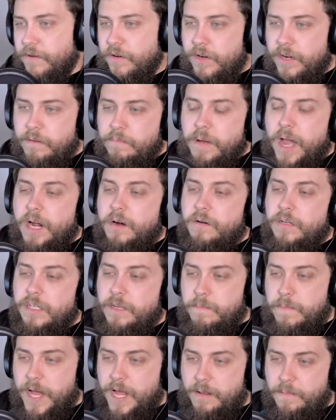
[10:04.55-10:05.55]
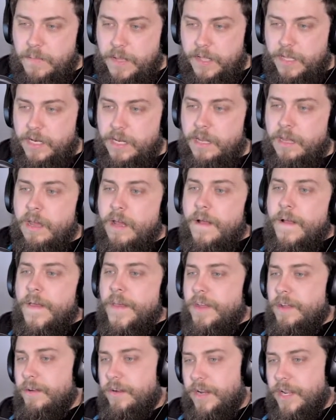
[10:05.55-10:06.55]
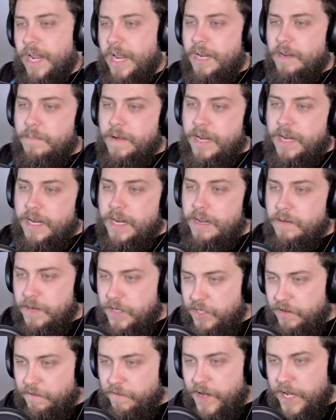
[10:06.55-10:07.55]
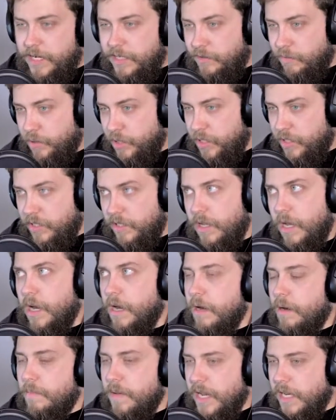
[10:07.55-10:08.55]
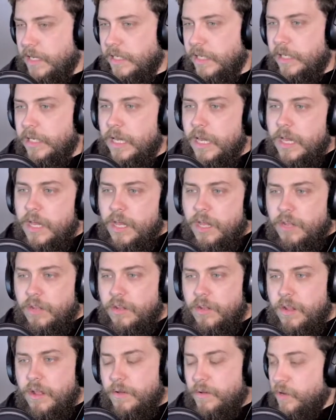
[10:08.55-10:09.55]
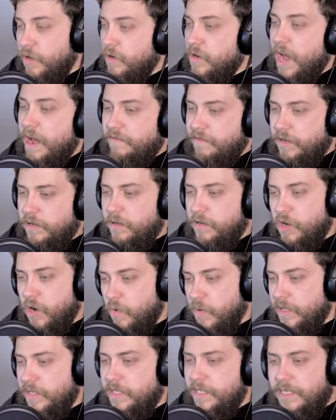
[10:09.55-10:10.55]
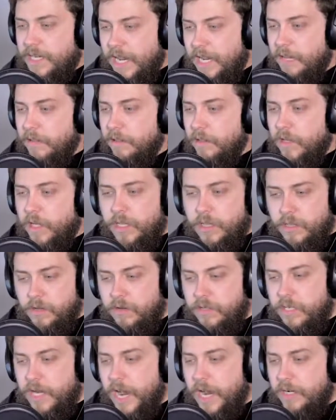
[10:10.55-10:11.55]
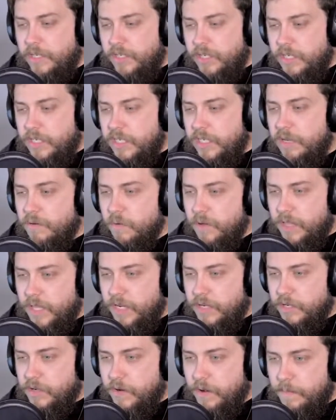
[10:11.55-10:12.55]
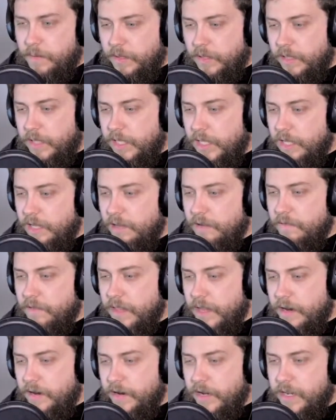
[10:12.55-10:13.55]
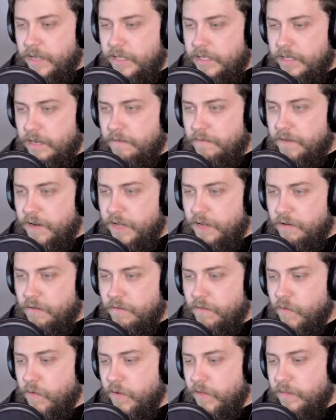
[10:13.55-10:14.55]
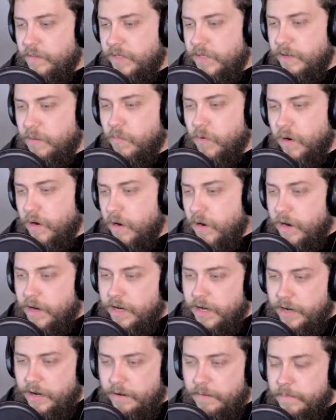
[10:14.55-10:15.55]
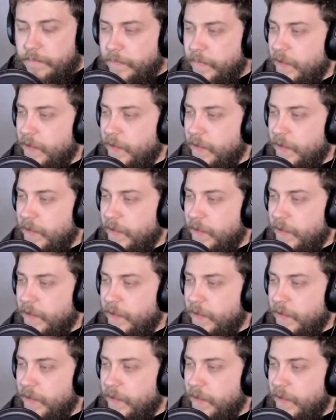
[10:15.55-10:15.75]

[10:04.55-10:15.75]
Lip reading: You're getting backwards compatibility. You're getting animated image effects, which is amazing. You'd have to go and take a look at those to actually see what they do. I believe there is a video for them somewhere on here.